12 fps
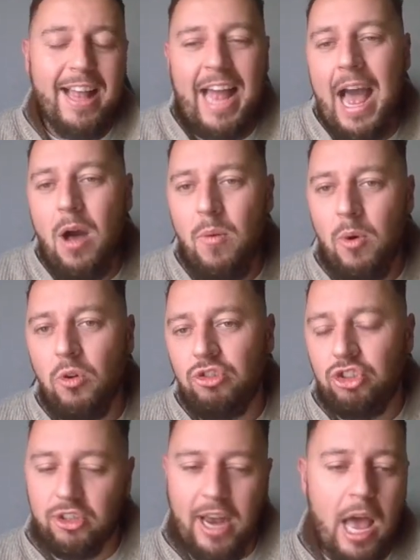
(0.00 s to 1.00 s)
how
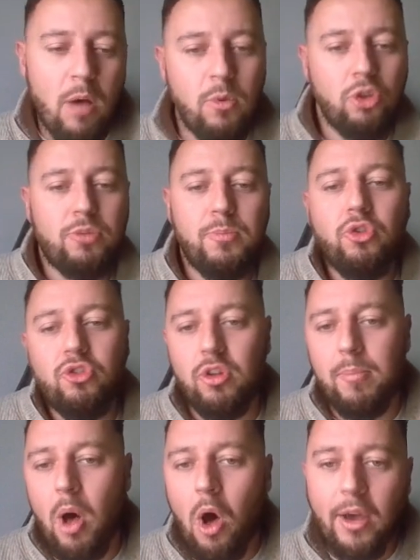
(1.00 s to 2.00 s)
much must
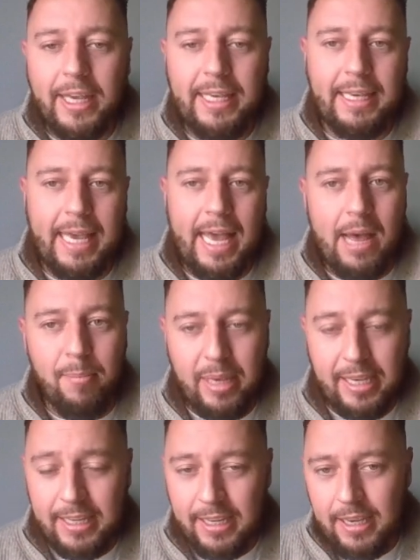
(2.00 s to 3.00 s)
the market cap
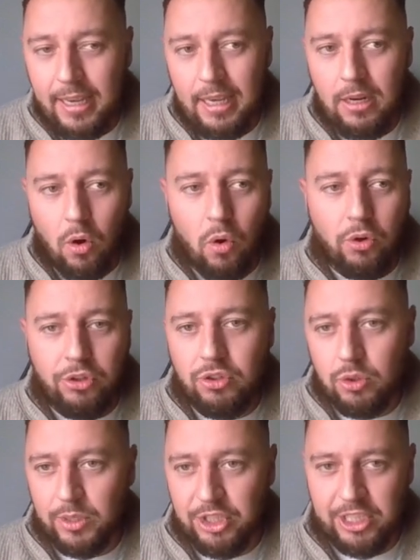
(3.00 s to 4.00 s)
be in order
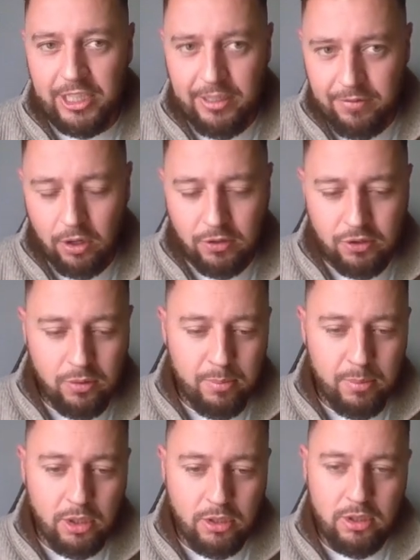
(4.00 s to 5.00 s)
to achieve those
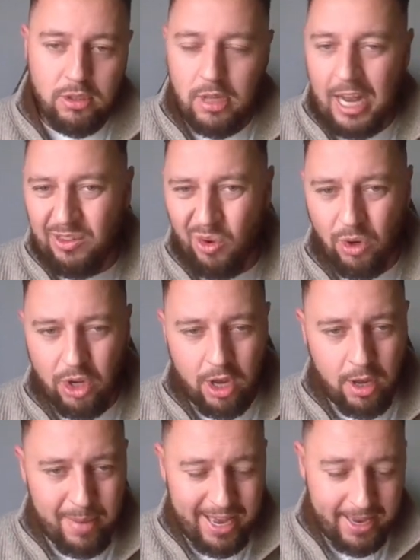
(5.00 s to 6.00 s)
numbers? I don't
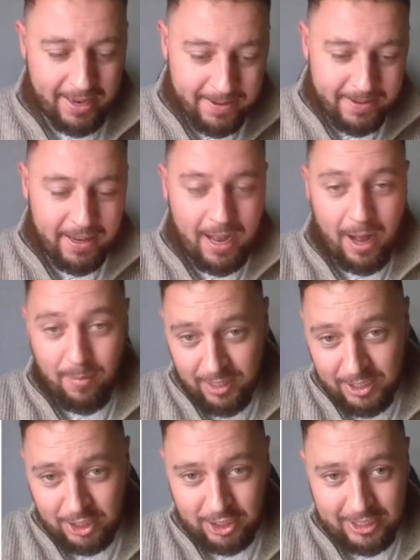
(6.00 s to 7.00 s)
care, mate. I'm
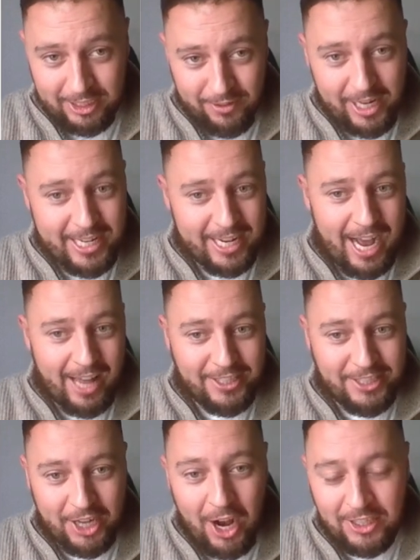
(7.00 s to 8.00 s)
literally reading out the
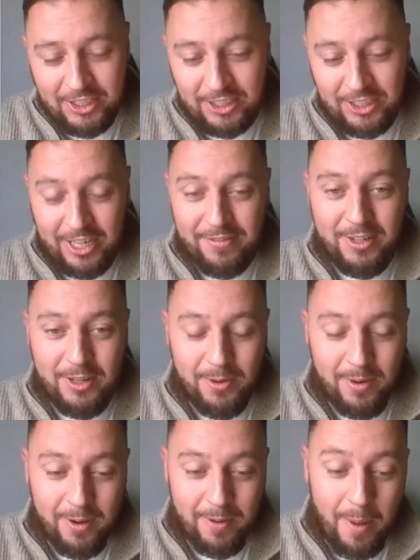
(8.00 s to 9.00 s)
charts and giving
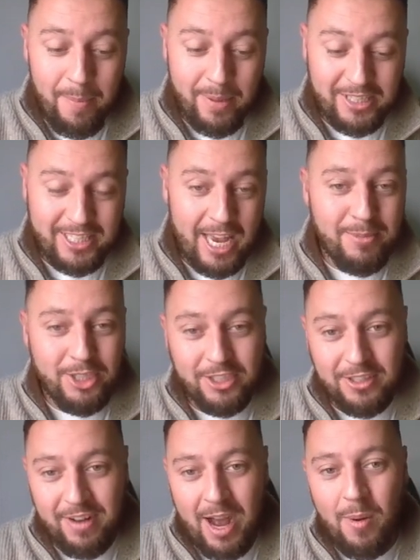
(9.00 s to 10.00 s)
you a
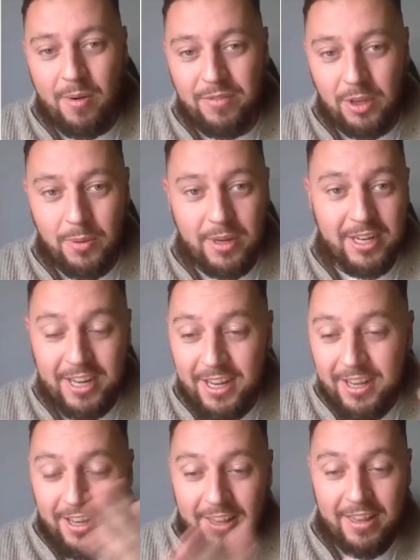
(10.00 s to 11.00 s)
perception of how I'm viewing
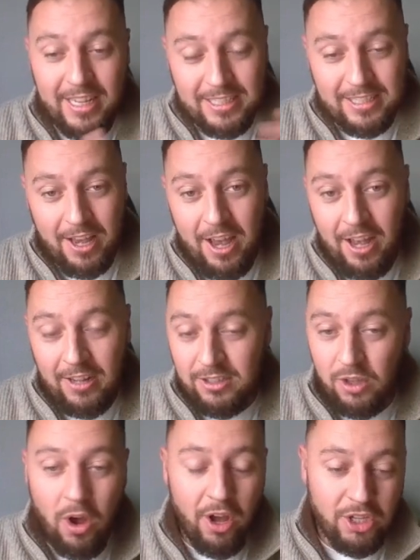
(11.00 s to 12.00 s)
these
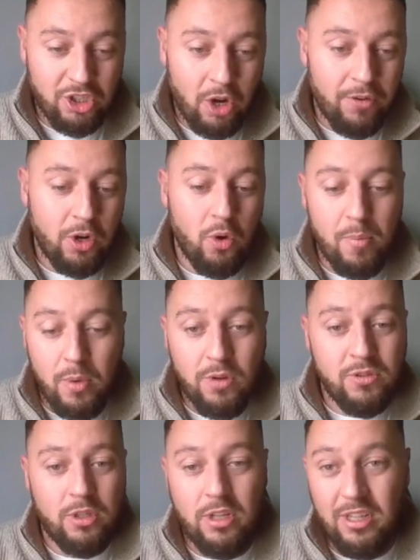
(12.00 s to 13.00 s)
sort of historical
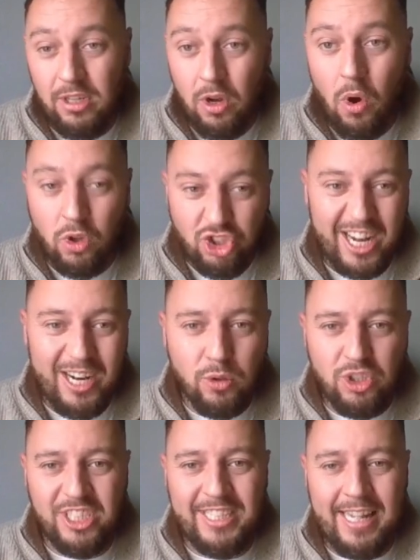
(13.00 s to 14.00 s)
moves, and trying to
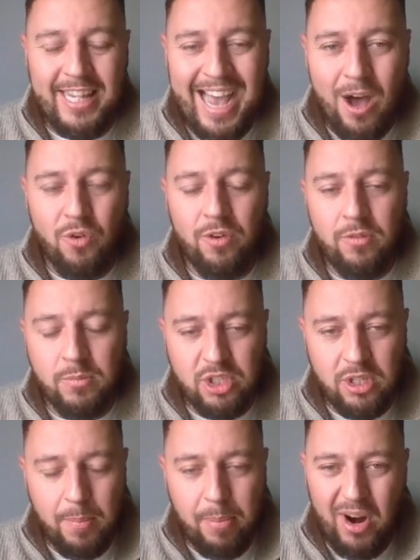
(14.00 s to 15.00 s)
understand the algorithms
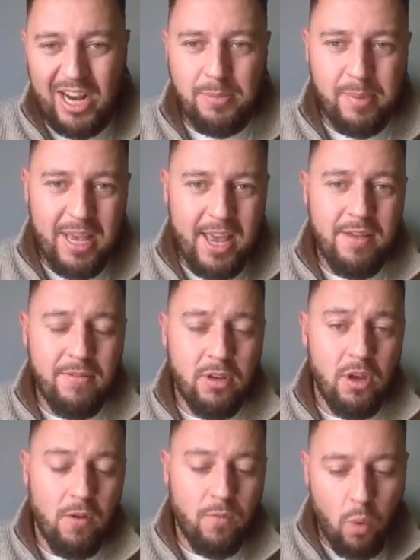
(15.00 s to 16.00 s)
and the price
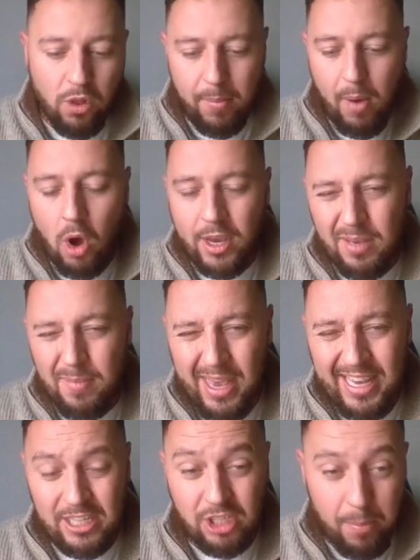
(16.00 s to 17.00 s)
behavior of what the market
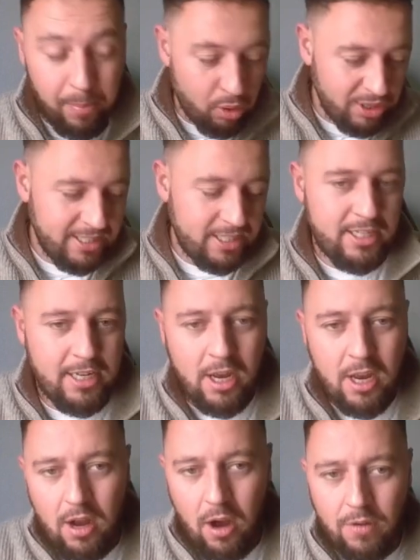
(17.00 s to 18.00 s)
makers are printing
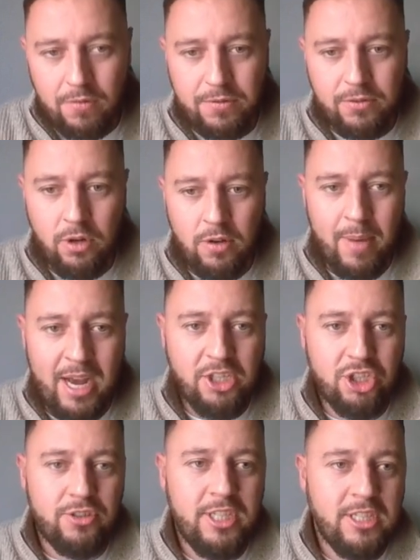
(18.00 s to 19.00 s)
on front of my
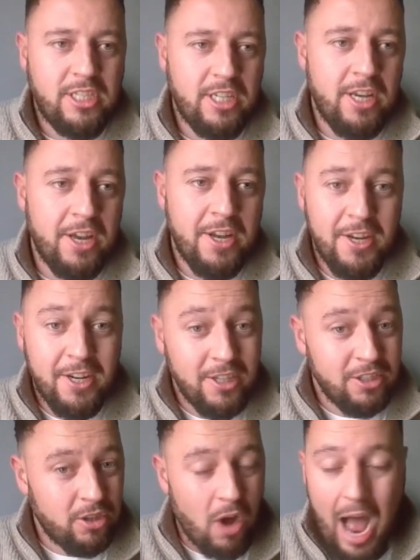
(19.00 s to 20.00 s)
screens here.
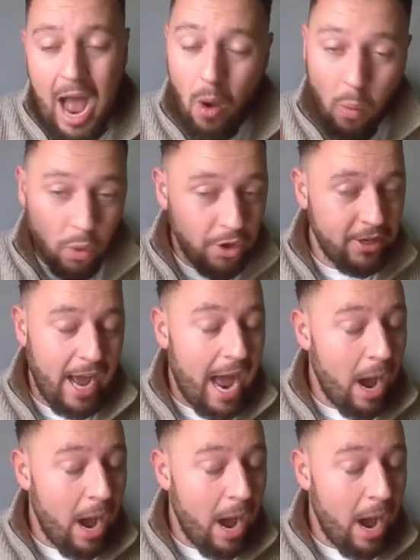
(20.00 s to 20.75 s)
So I would